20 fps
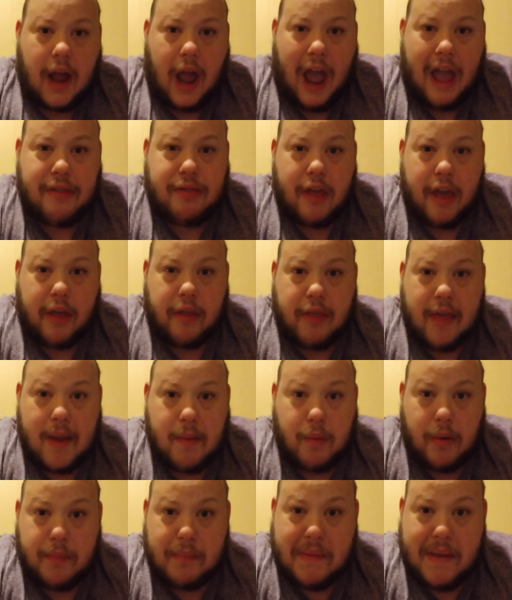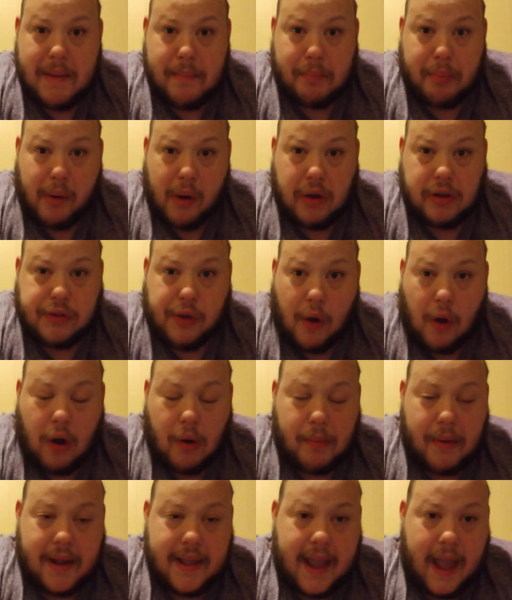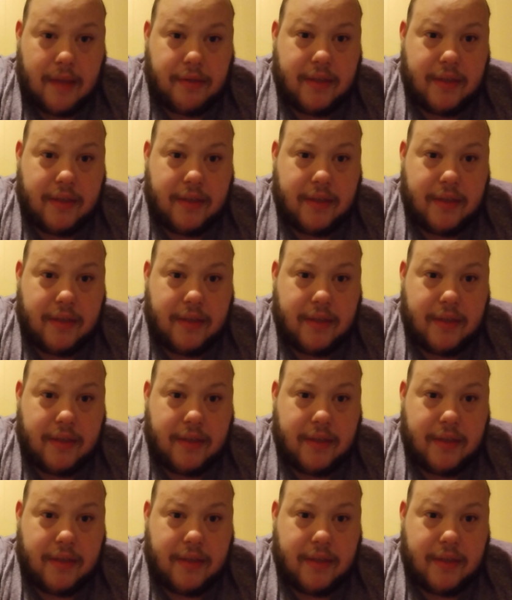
I think they would be booked already.